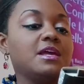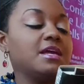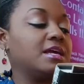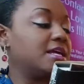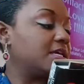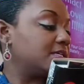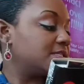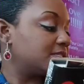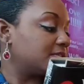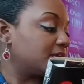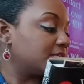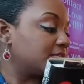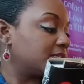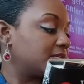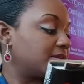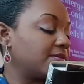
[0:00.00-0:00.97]
He's
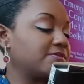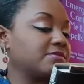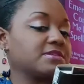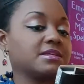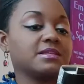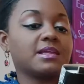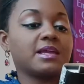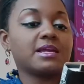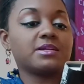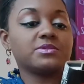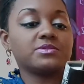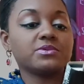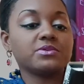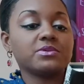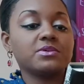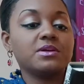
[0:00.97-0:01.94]
sensitive to
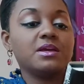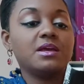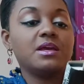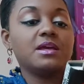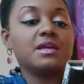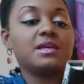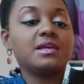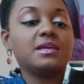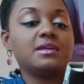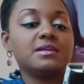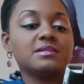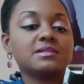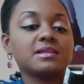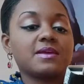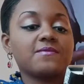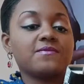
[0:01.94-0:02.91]
nature. He
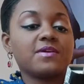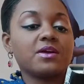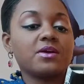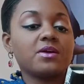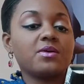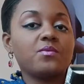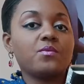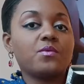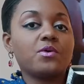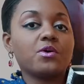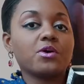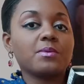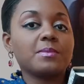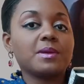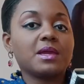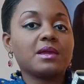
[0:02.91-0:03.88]
is a very
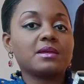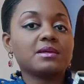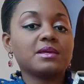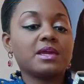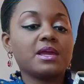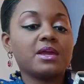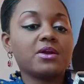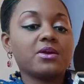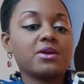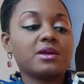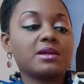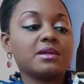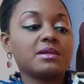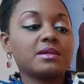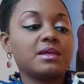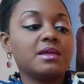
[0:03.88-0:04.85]
warm and
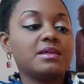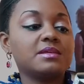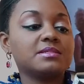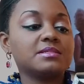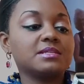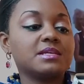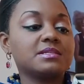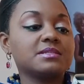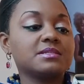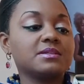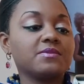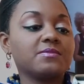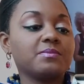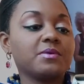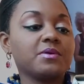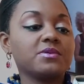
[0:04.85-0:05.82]
caring,
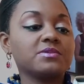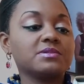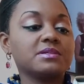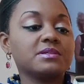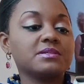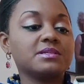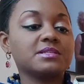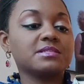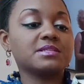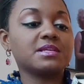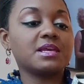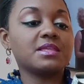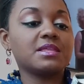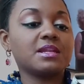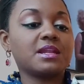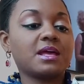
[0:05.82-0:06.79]
sensitive person. To
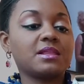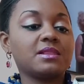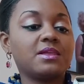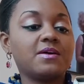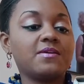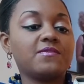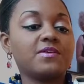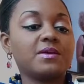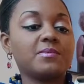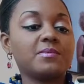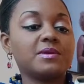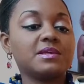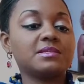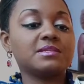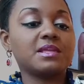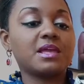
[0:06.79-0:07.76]
say that I love him
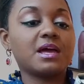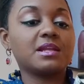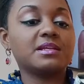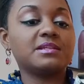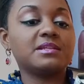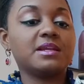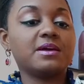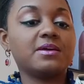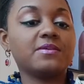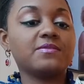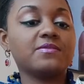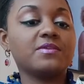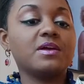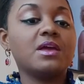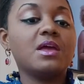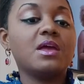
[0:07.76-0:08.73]
is not enough.
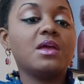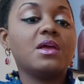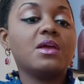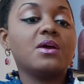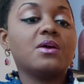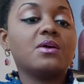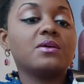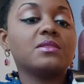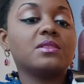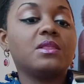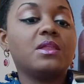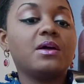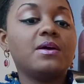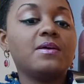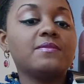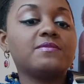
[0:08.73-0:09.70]

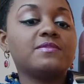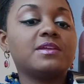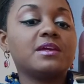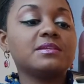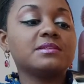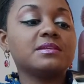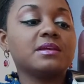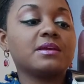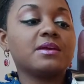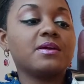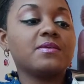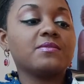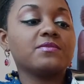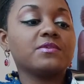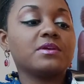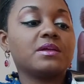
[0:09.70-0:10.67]
Love doesn't
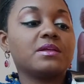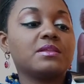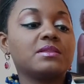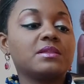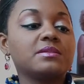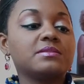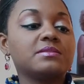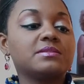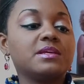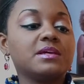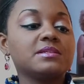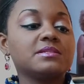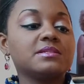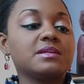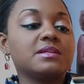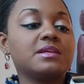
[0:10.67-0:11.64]
cover it,
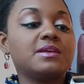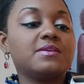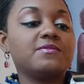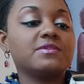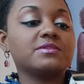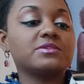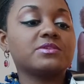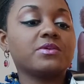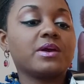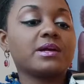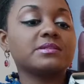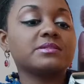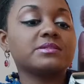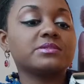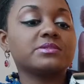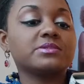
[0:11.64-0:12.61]
doesn't even
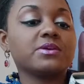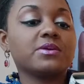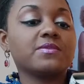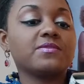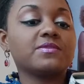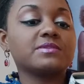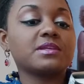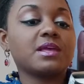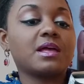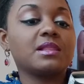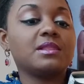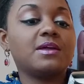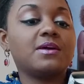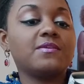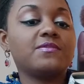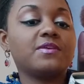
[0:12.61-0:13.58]
scratch the surface. I
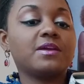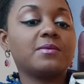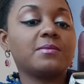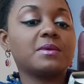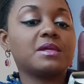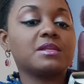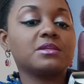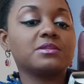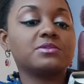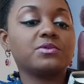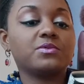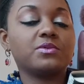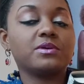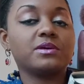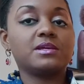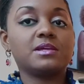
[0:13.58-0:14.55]
love him and
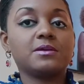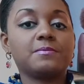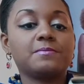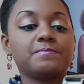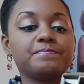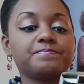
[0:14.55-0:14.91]
adore him.